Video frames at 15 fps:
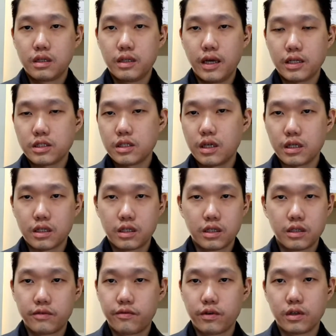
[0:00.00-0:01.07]
that's not
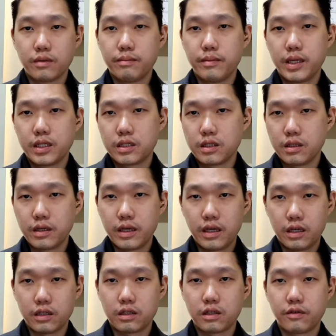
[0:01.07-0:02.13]
good for the mental
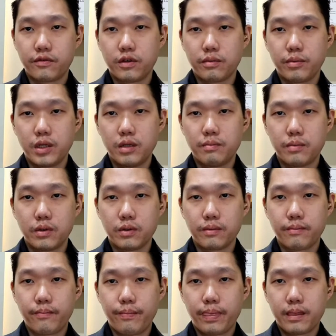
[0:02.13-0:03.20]
health of your people.